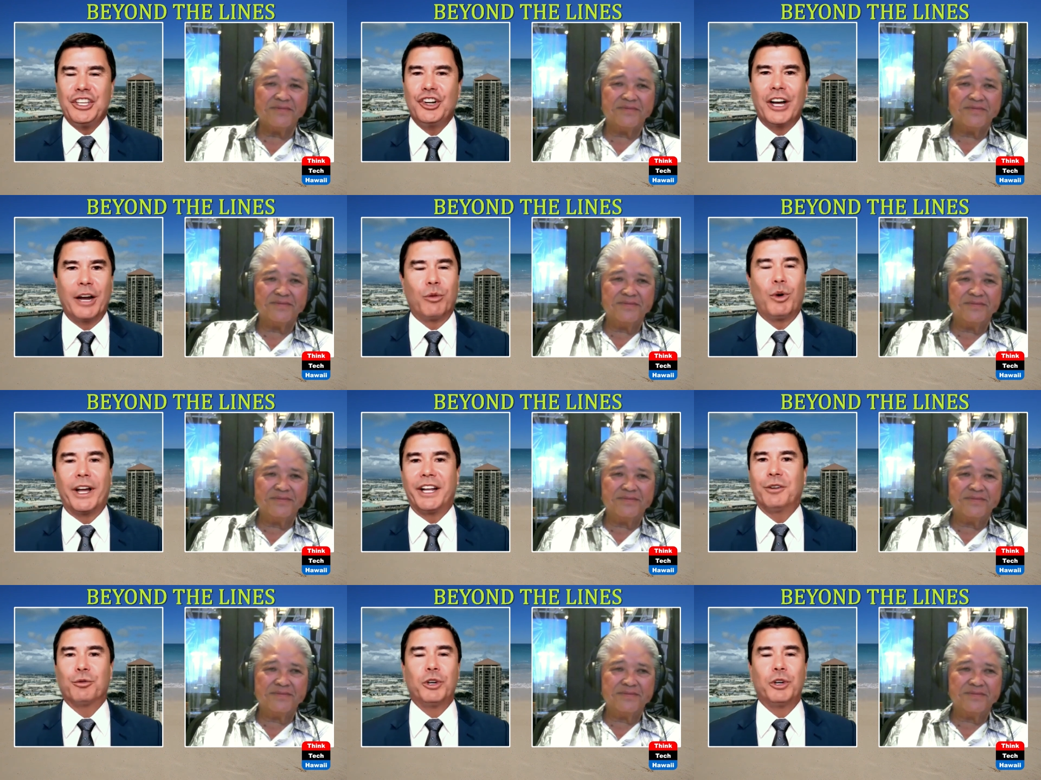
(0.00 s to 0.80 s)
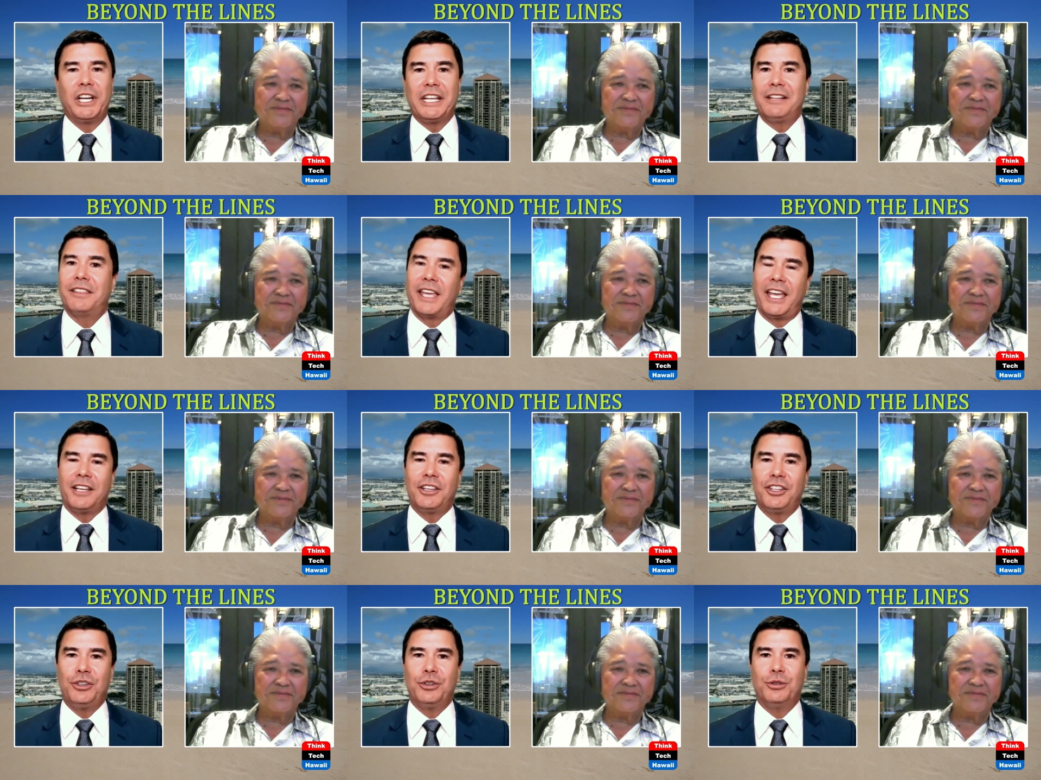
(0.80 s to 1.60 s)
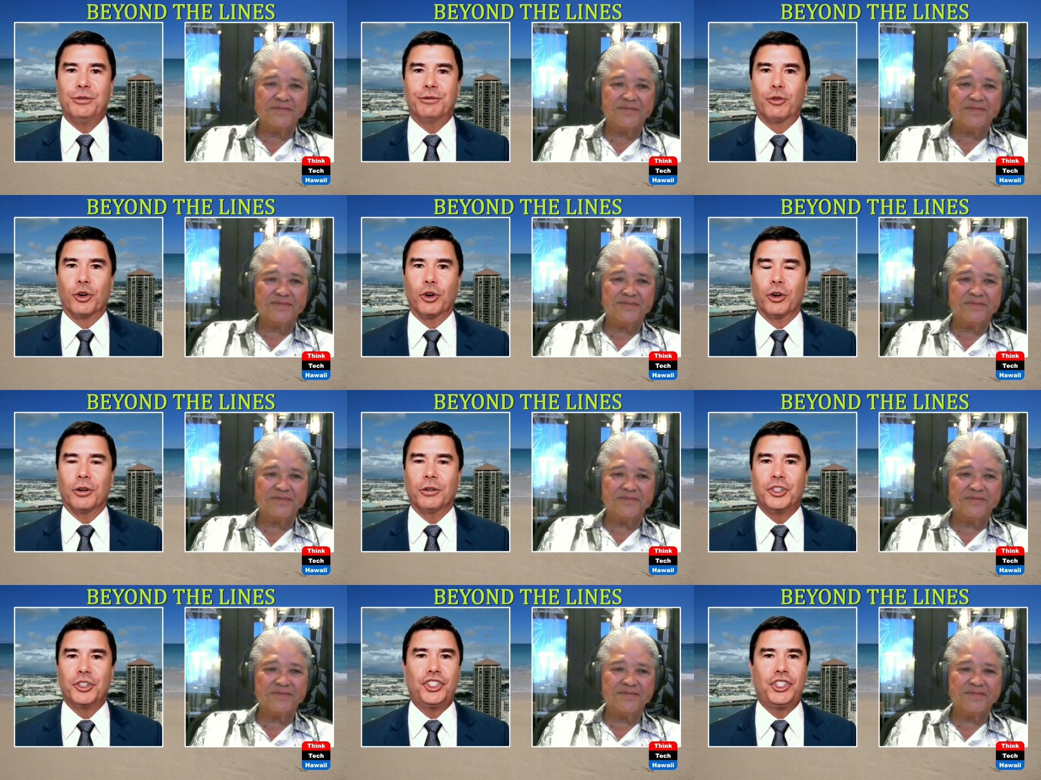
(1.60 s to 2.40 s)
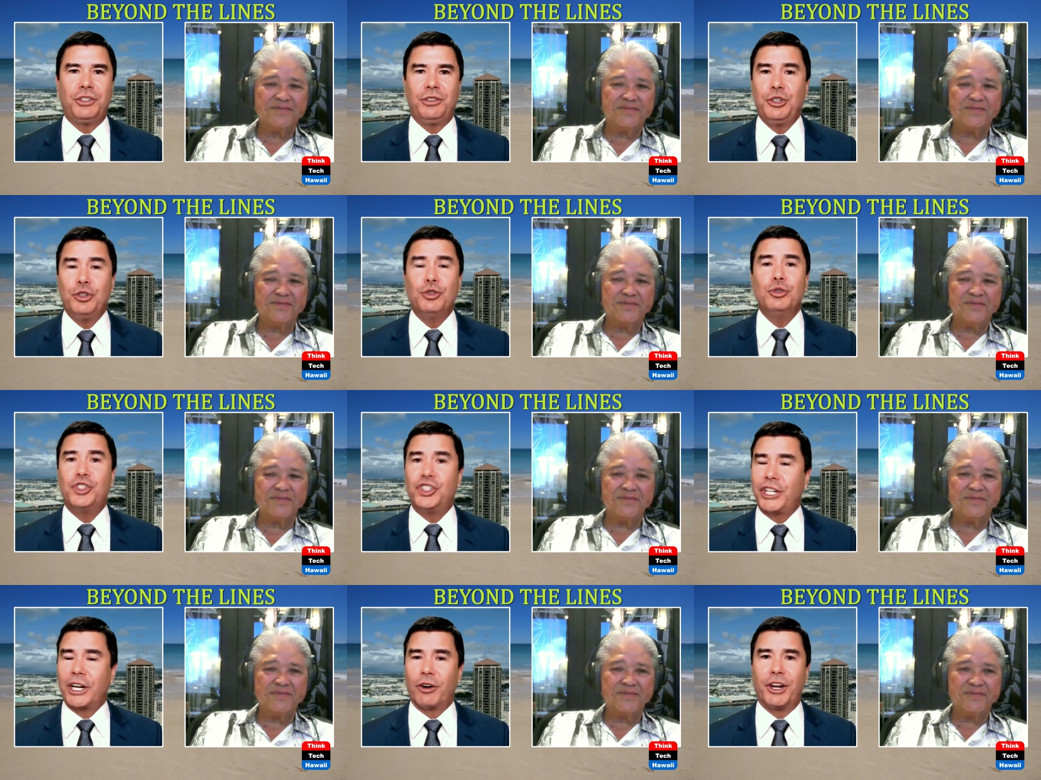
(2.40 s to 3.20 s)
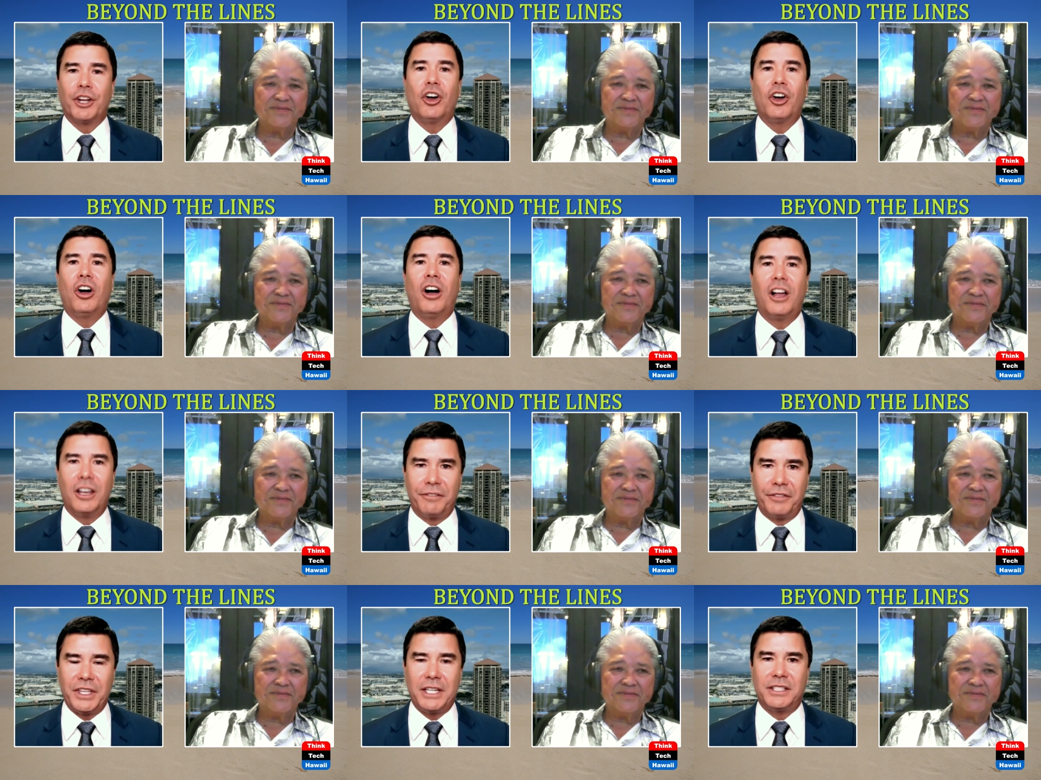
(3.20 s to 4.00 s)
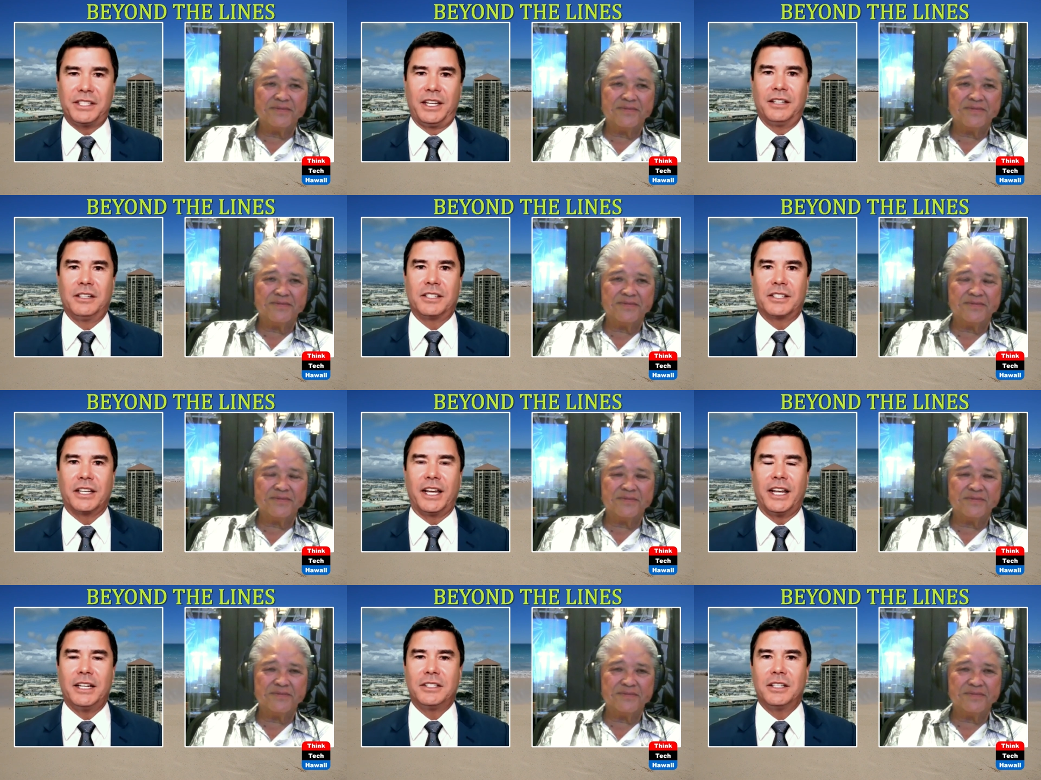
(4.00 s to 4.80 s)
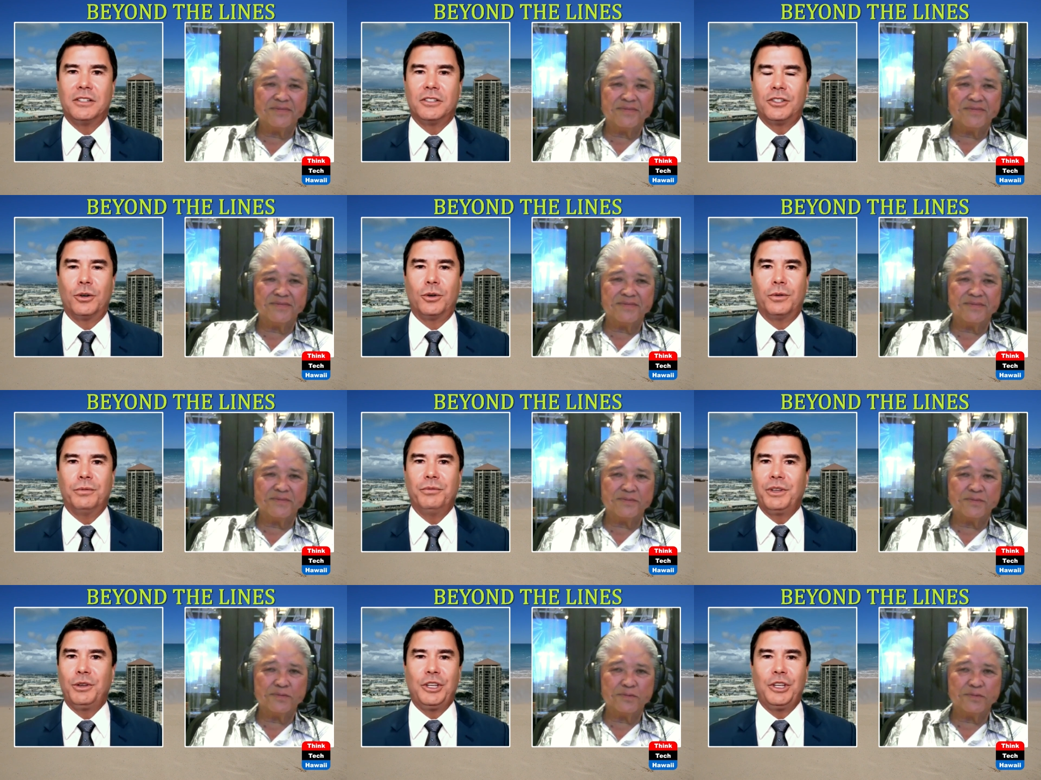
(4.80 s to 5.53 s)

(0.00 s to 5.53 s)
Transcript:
Speaker 1: I want to really thank you for you sharing all of these insights into,